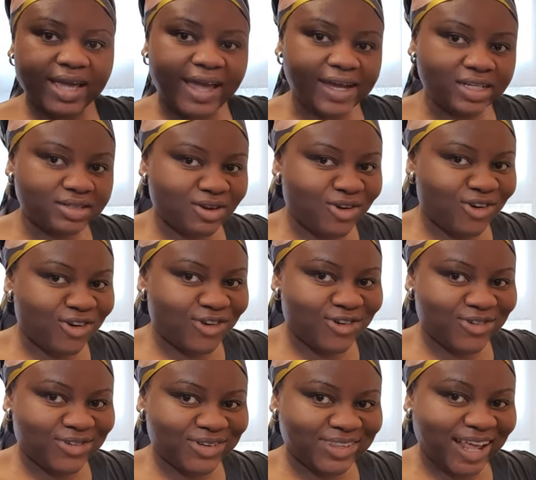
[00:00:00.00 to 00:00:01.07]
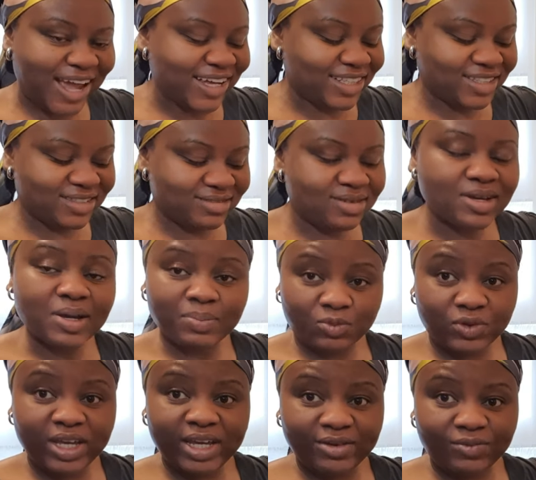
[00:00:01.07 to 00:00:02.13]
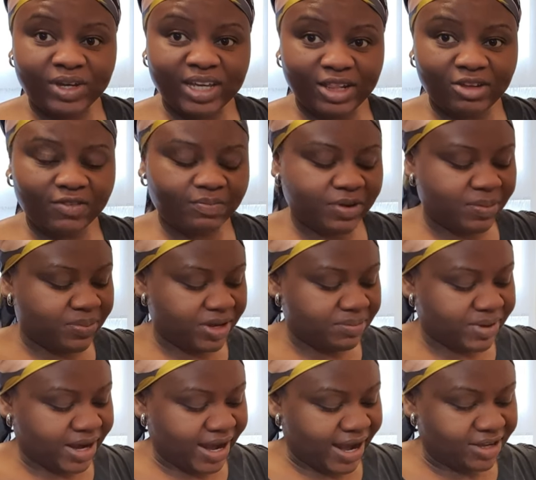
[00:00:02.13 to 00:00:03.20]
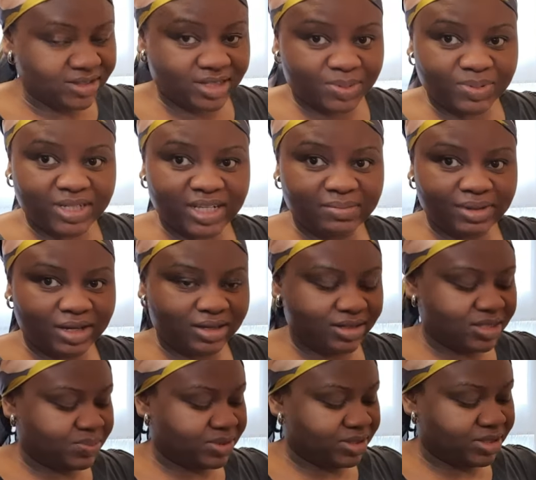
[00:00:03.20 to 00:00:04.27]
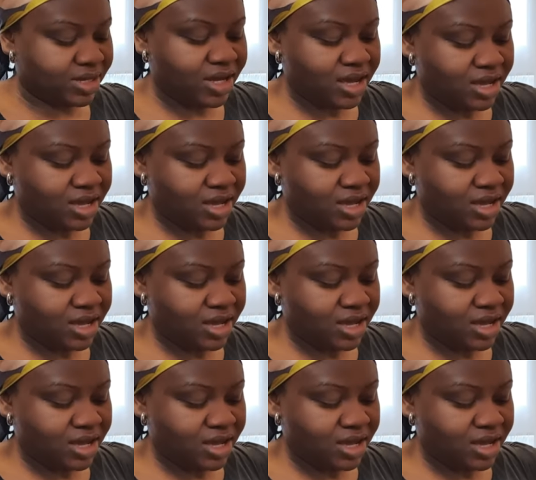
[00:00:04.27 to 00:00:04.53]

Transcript: eight or nine. We we love pepper in my house, especially my husband.